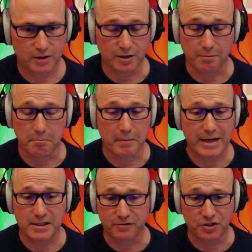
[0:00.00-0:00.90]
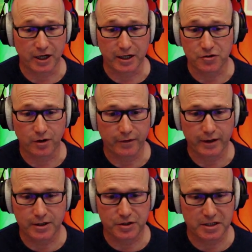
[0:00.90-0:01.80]
So massive change right
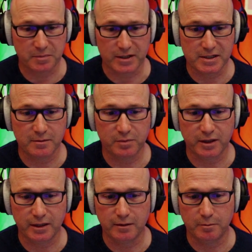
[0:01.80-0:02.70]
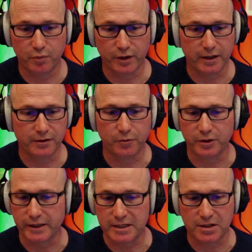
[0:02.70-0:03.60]
there just by simply bringing the
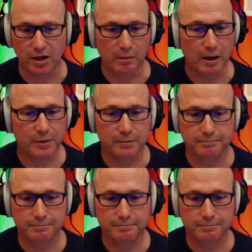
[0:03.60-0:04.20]
release time up.